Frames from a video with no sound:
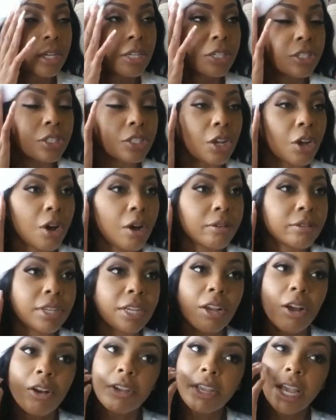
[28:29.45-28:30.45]
So I
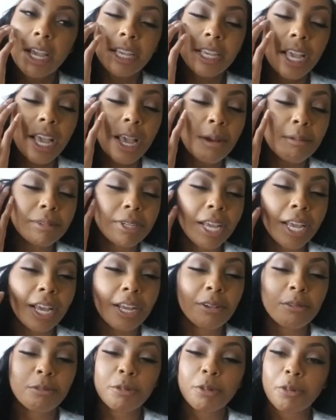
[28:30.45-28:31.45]
was like, okay, yeah, I'm
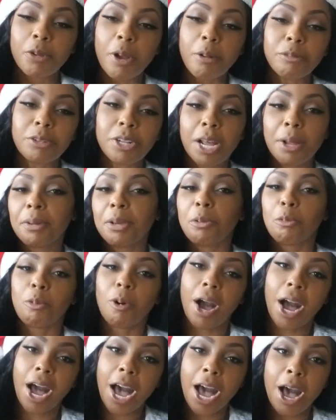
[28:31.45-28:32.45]
down. I'm trying to be
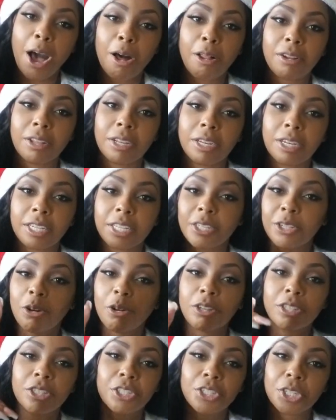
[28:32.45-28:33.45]
wild, honey.
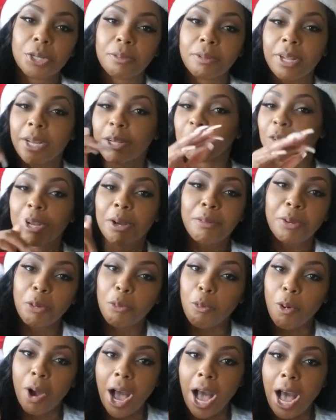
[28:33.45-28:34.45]
It's Gemini. I was trying to
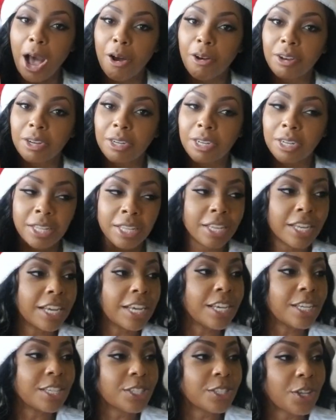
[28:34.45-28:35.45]
be wild, honey.
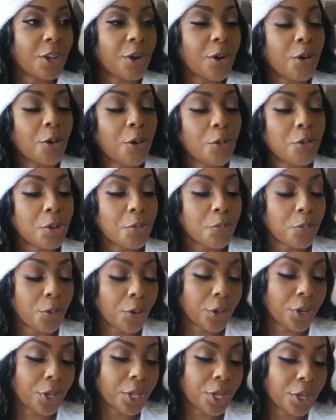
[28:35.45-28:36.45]
So we
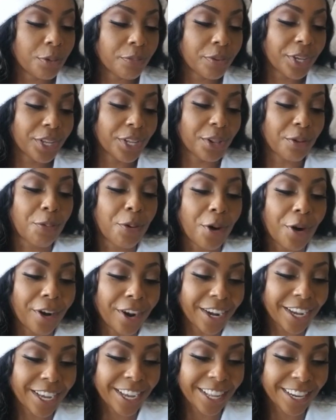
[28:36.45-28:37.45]
pull up in the
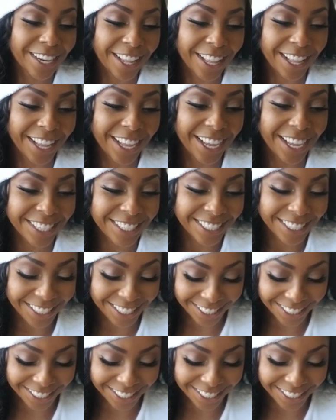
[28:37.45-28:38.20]
parking lot,